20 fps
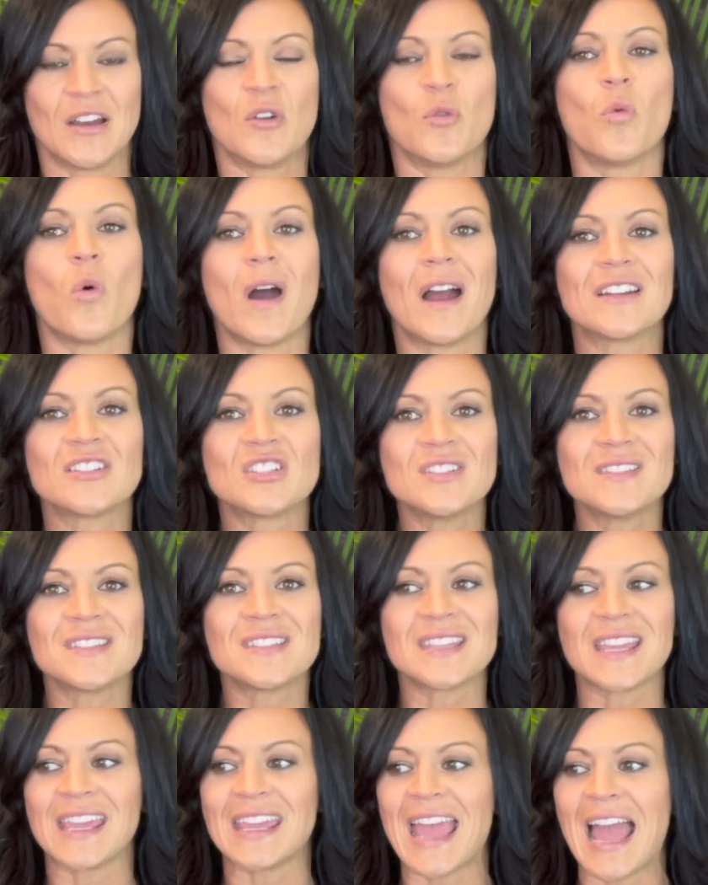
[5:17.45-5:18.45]
Watch and
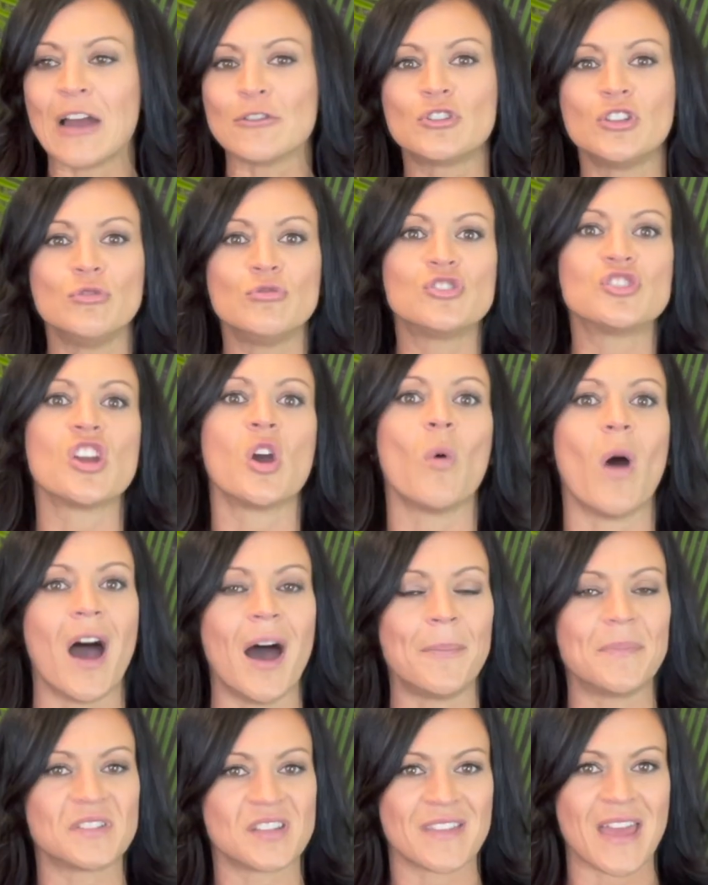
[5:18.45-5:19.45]
see how you show
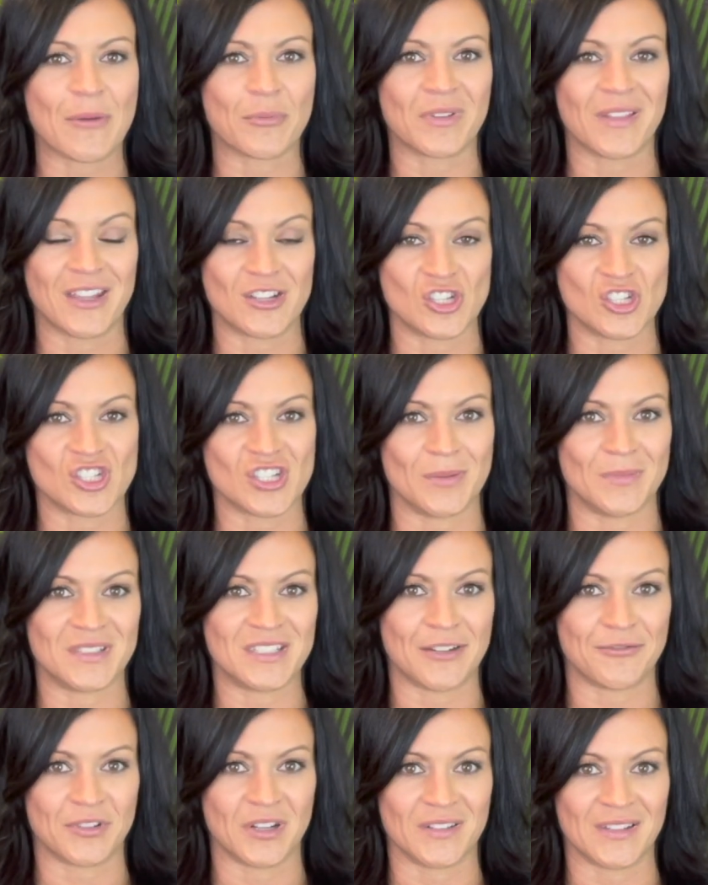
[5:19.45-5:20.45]
up to that relationship
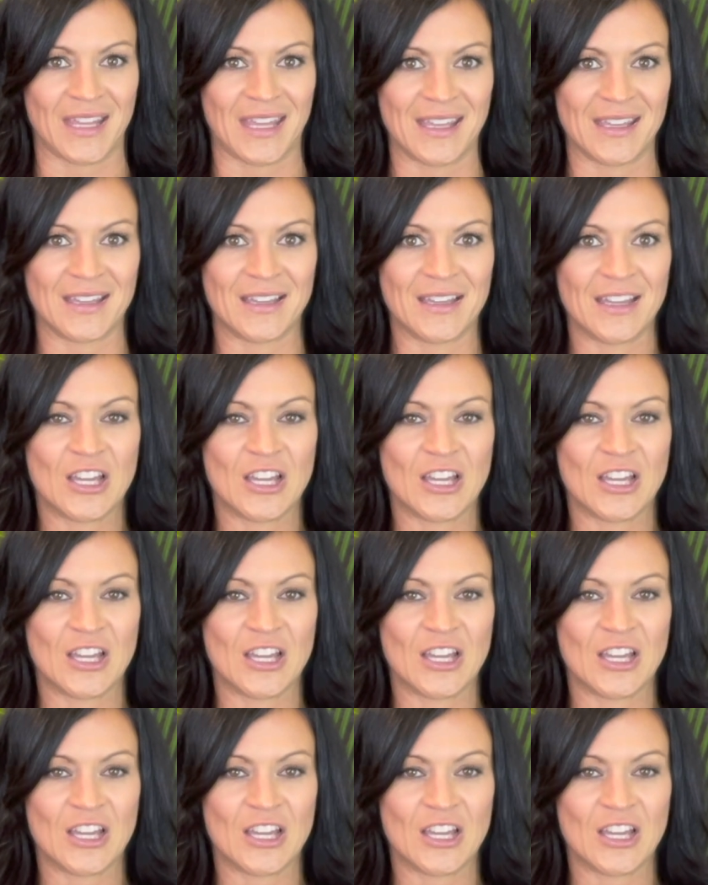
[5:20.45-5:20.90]
differently.